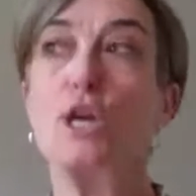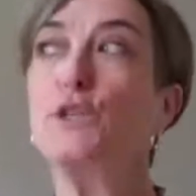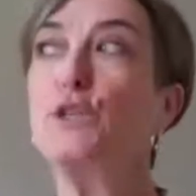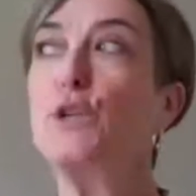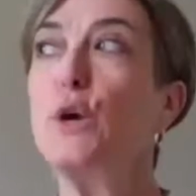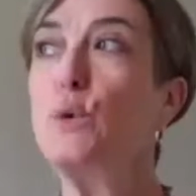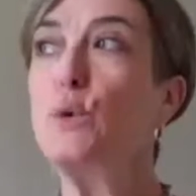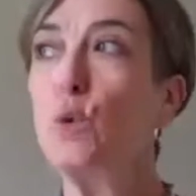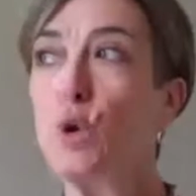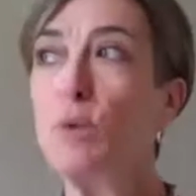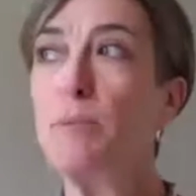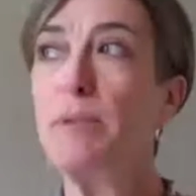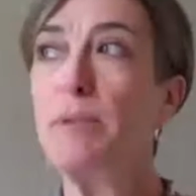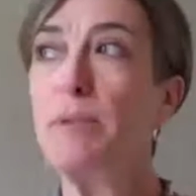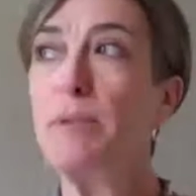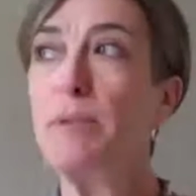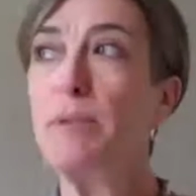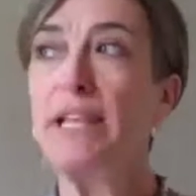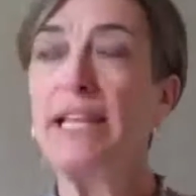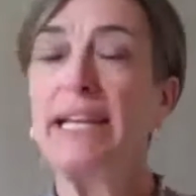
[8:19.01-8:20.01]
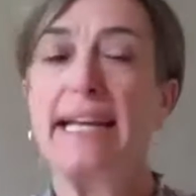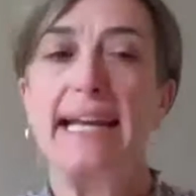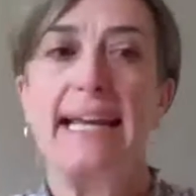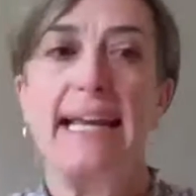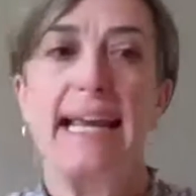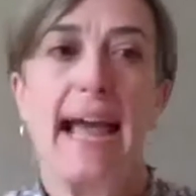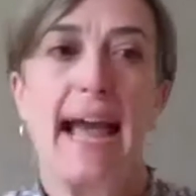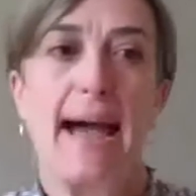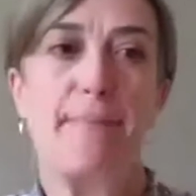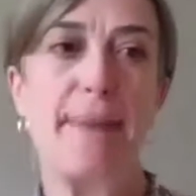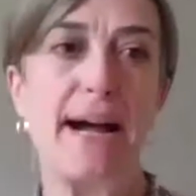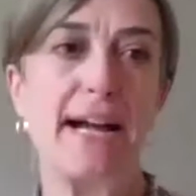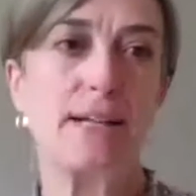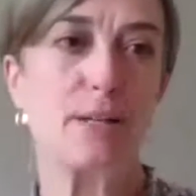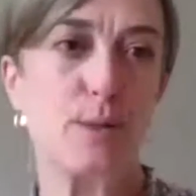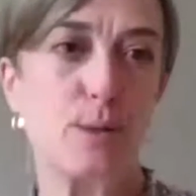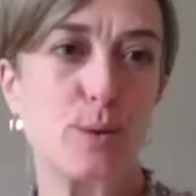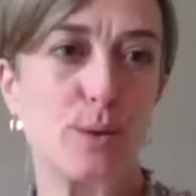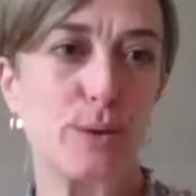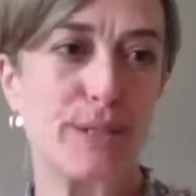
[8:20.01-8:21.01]
So normally at back
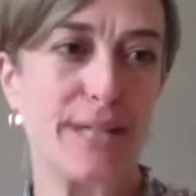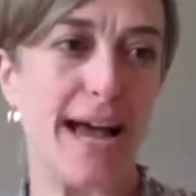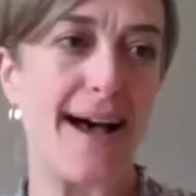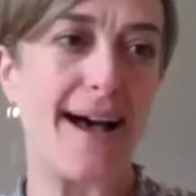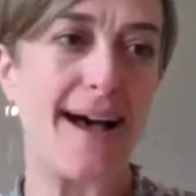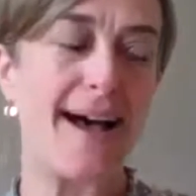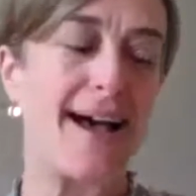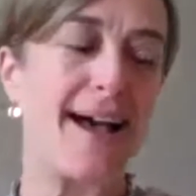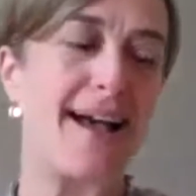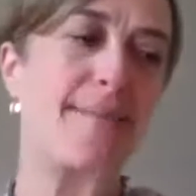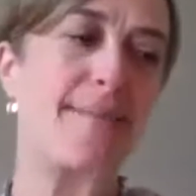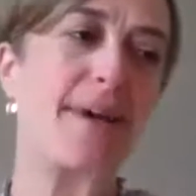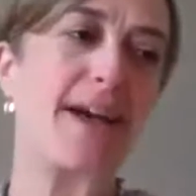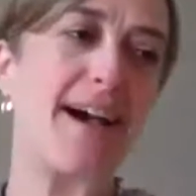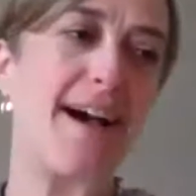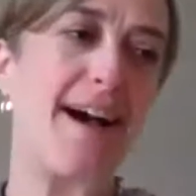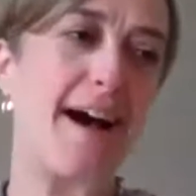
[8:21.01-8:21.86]
to school time,